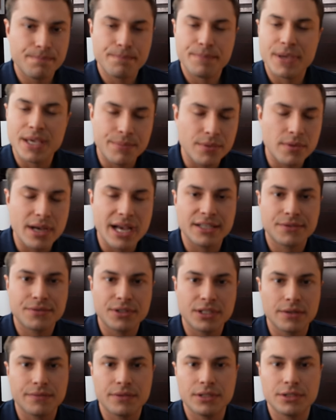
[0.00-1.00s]
People ask
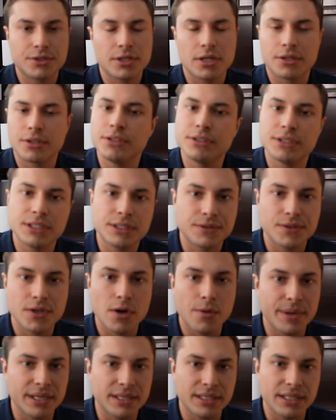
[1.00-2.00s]
for different instructors. It's
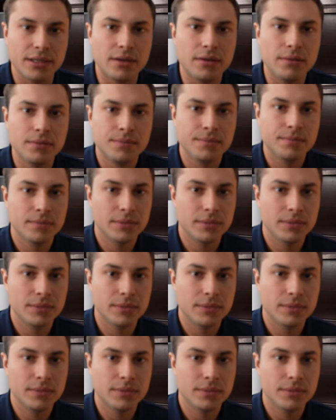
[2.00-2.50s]
no big deal.